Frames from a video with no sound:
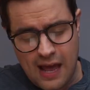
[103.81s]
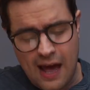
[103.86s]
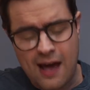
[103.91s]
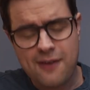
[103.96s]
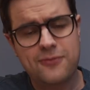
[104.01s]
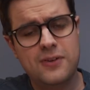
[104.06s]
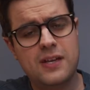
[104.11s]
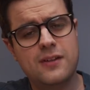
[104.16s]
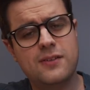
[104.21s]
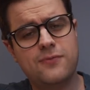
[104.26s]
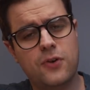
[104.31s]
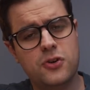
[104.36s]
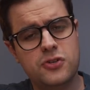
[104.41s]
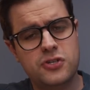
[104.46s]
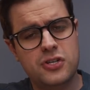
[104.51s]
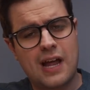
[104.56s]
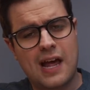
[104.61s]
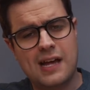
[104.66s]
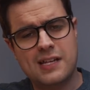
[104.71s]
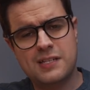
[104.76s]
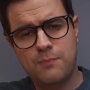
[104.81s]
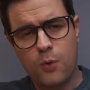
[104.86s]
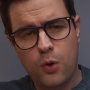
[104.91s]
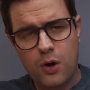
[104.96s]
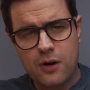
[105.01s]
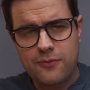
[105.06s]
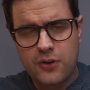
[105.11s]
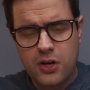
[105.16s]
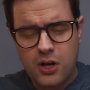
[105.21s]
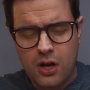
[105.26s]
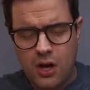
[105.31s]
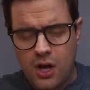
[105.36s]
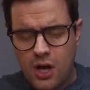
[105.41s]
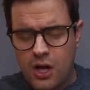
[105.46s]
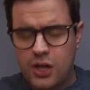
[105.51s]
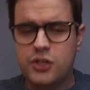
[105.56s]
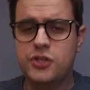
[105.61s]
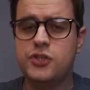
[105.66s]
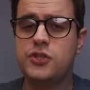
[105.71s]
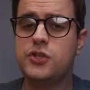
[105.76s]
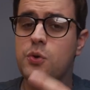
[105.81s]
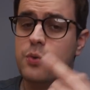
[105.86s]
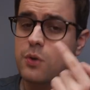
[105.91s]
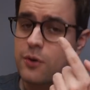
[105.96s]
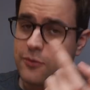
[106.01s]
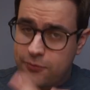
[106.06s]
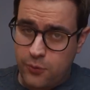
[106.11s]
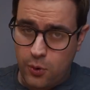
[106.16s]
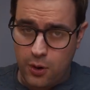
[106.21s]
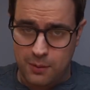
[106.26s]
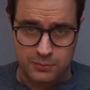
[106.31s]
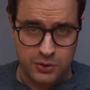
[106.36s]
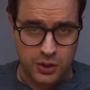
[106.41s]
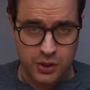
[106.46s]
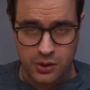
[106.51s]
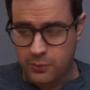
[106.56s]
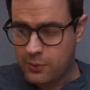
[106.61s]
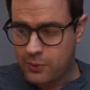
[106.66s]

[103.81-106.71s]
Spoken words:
FE version has more of a uniform look